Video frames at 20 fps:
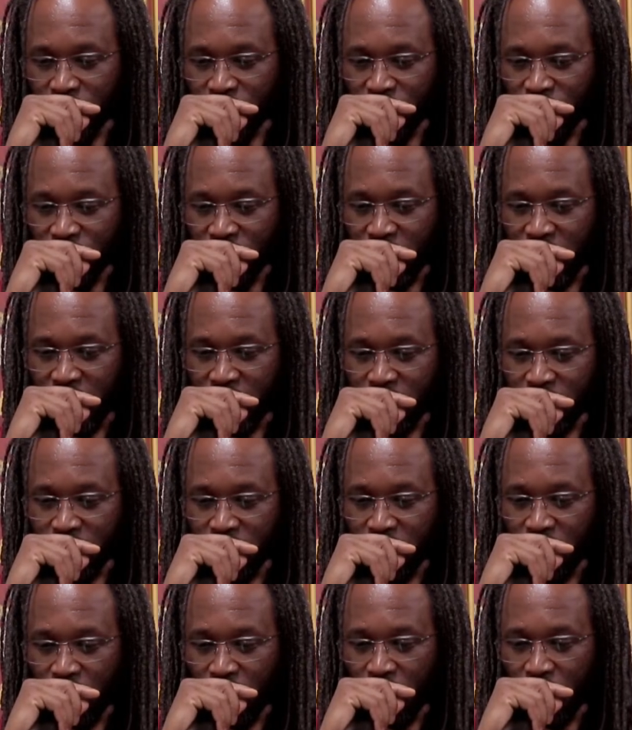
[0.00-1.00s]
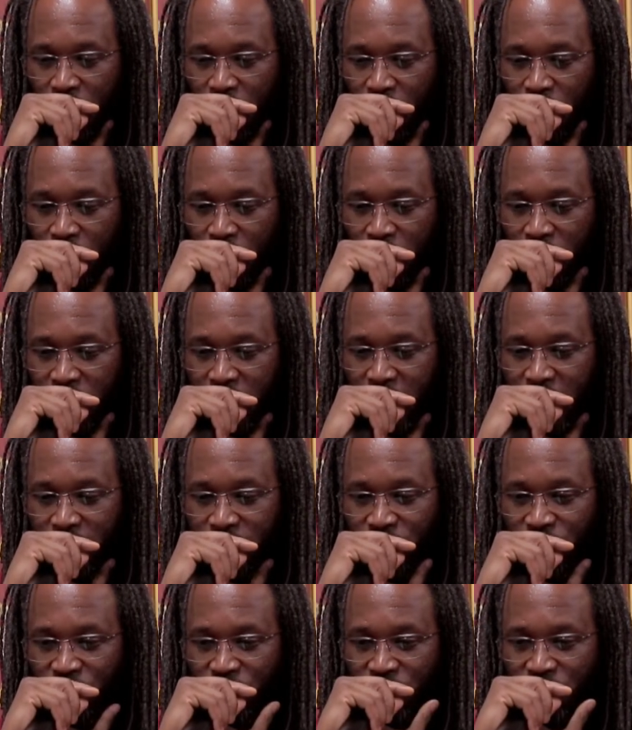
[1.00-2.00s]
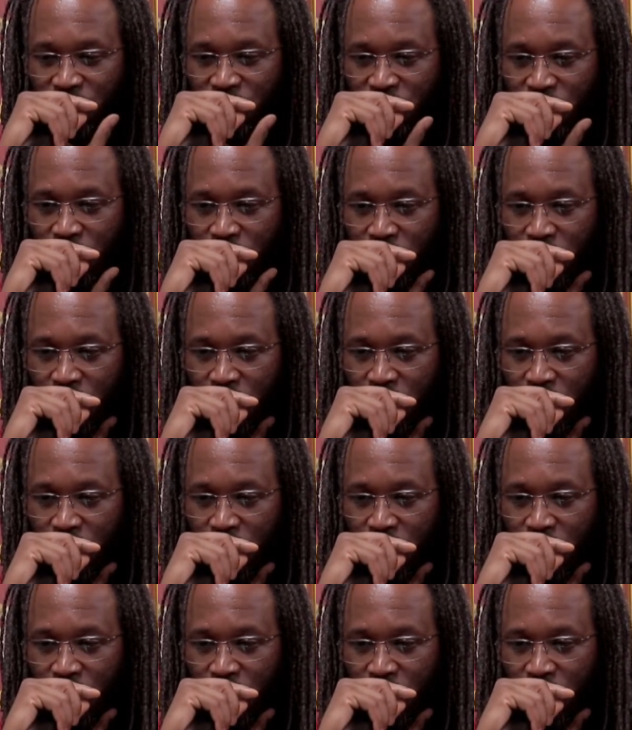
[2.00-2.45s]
She's not just